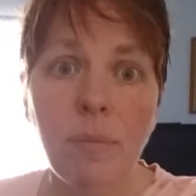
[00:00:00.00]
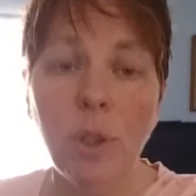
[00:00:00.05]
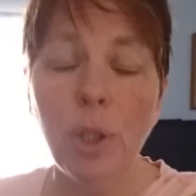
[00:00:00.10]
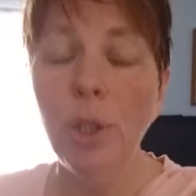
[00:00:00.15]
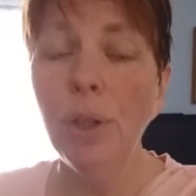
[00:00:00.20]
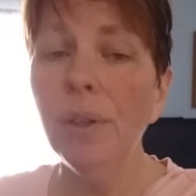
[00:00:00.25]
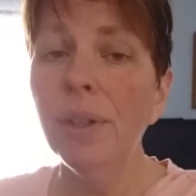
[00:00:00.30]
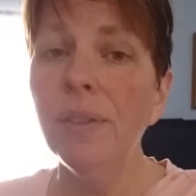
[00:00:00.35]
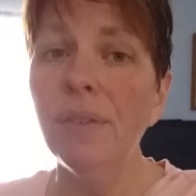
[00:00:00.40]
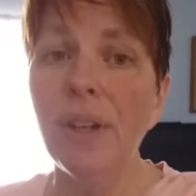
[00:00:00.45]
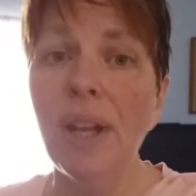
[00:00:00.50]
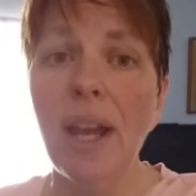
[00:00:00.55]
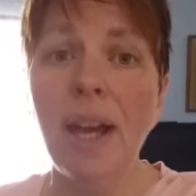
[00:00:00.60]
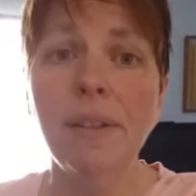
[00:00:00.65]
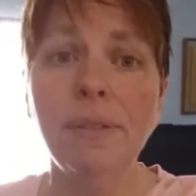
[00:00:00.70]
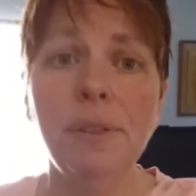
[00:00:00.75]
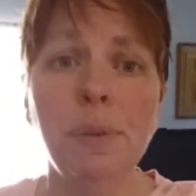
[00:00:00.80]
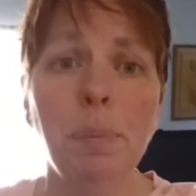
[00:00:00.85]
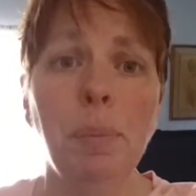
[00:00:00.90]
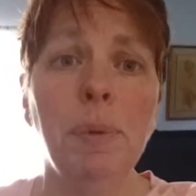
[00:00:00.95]
You don't even
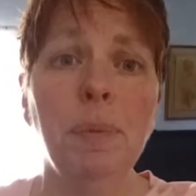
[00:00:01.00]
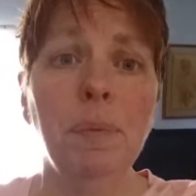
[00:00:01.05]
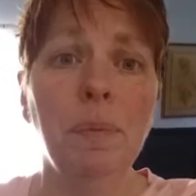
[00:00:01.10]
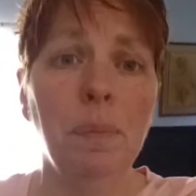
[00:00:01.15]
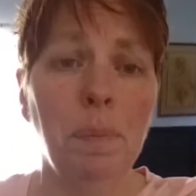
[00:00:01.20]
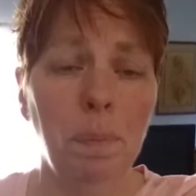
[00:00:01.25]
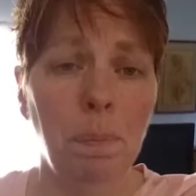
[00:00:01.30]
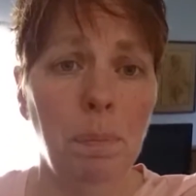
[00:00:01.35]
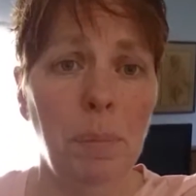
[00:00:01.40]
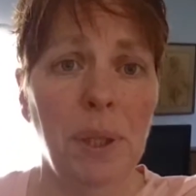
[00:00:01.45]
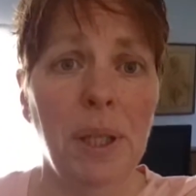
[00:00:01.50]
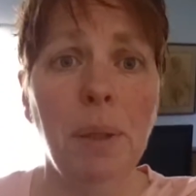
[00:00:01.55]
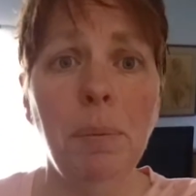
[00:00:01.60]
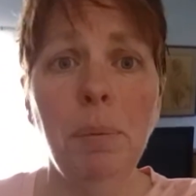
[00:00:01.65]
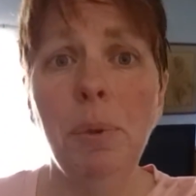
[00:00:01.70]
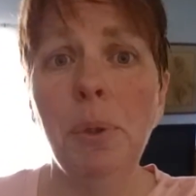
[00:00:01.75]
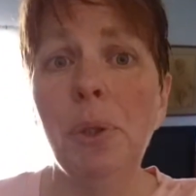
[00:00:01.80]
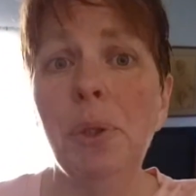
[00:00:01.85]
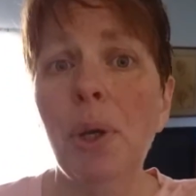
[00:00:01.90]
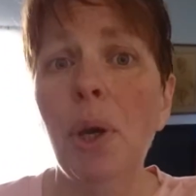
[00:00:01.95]
have to be
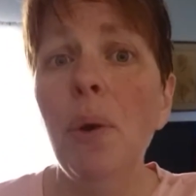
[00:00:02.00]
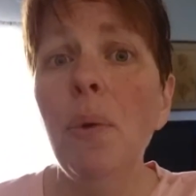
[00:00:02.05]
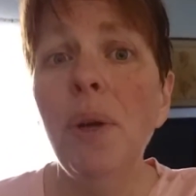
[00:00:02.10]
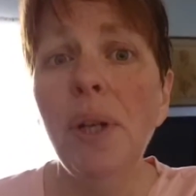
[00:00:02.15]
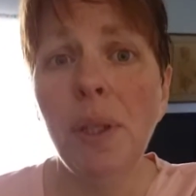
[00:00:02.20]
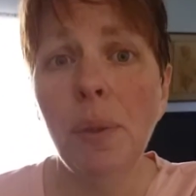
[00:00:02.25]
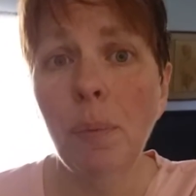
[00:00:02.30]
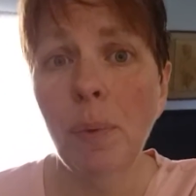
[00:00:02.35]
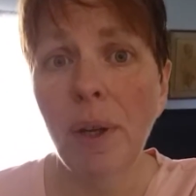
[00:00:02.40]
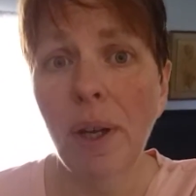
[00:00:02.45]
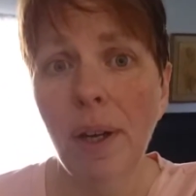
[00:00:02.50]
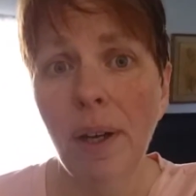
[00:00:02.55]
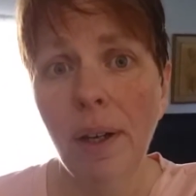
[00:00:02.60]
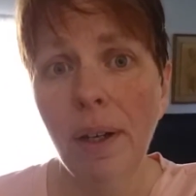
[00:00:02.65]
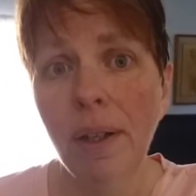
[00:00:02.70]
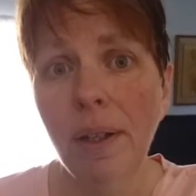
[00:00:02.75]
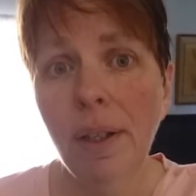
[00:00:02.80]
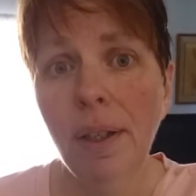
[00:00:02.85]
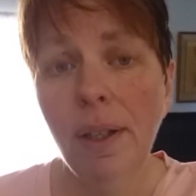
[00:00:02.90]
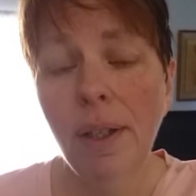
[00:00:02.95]
able to go
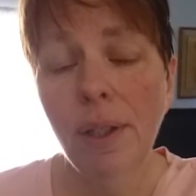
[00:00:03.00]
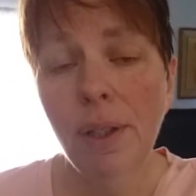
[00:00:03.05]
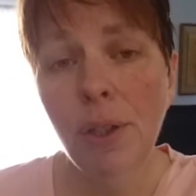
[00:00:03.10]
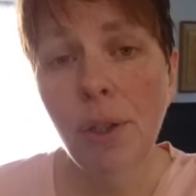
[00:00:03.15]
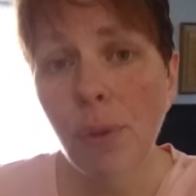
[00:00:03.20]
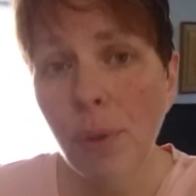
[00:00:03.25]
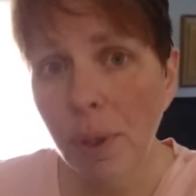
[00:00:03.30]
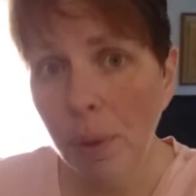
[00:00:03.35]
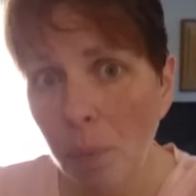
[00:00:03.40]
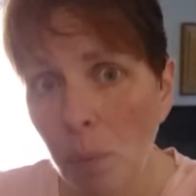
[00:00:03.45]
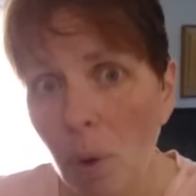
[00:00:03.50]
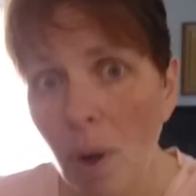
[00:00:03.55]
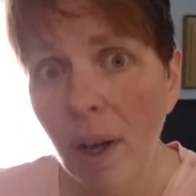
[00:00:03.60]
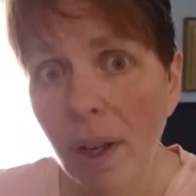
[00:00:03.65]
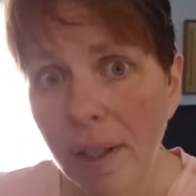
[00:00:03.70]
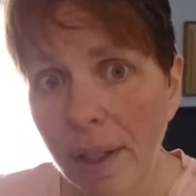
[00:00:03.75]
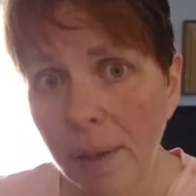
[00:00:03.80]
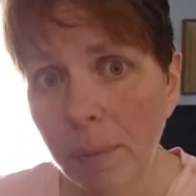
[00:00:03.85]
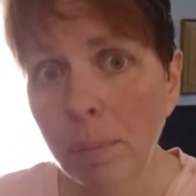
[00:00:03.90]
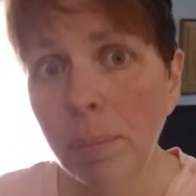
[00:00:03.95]
anywhere. You can
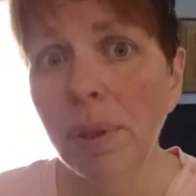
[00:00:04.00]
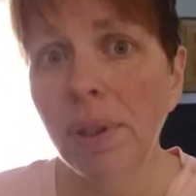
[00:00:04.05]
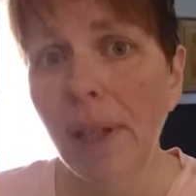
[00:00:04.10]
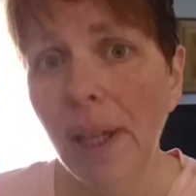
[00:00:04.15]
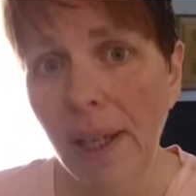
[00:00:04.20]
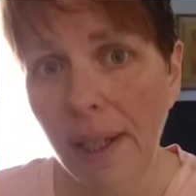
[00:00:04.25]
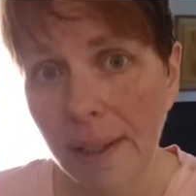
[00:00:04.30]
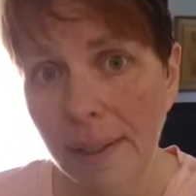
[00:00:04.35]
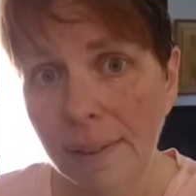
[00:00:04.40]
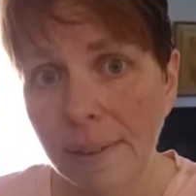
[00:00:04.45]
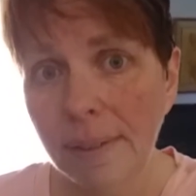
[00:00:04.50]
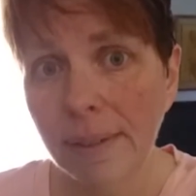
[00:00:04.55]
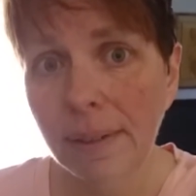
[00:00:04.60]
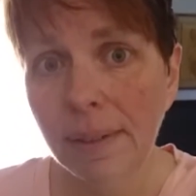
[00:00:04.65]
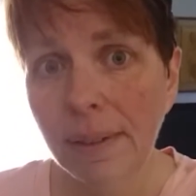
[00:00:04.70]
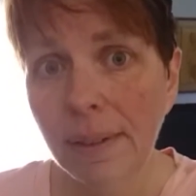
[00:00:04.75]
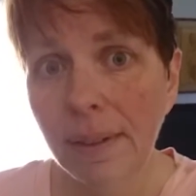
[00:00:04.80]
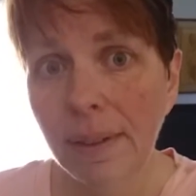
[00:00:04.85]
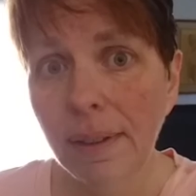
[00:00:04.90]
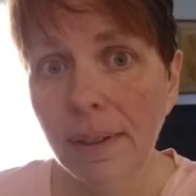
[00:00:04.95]
walk in place
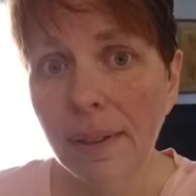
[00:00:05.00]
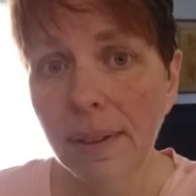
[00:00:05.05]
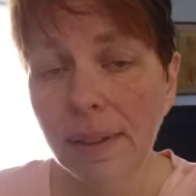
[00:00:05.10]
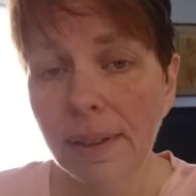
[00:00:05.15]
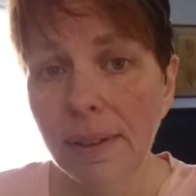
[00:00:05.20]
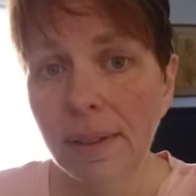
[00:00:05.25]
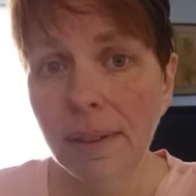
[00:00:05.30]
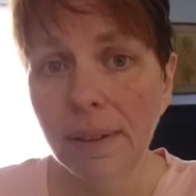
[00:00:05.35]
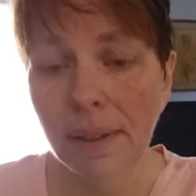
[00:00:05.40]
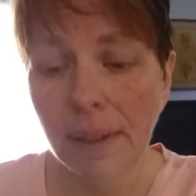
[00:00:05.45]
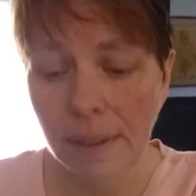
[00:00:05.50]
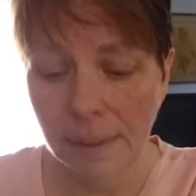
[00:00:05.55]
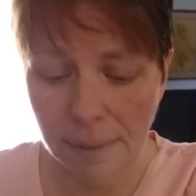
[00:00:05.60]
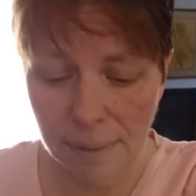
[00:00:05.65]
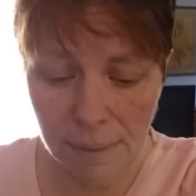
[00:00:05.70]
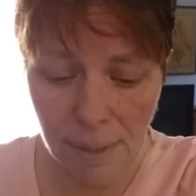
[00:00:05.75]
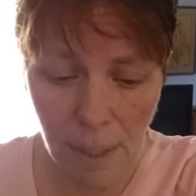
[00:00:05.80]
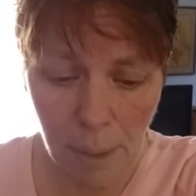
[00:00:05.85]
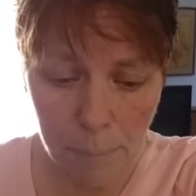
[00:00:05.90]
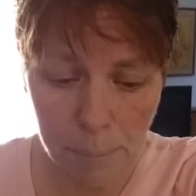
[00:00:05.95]
and still get
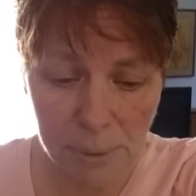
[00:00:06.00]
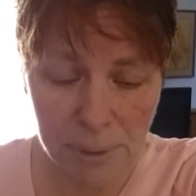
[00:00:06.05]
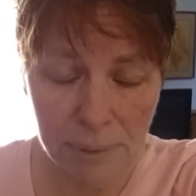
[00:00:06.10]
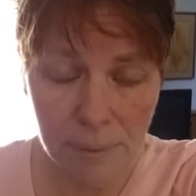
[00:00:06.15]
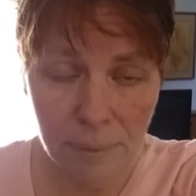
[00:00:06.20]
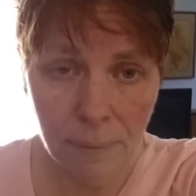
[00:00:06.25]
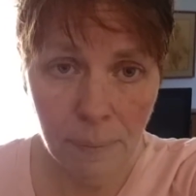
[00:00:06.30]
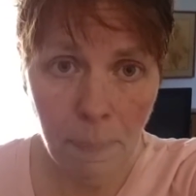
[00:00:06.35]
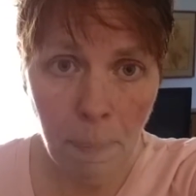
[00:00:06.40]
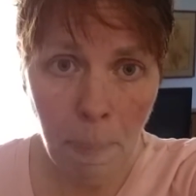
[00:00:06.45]
steps.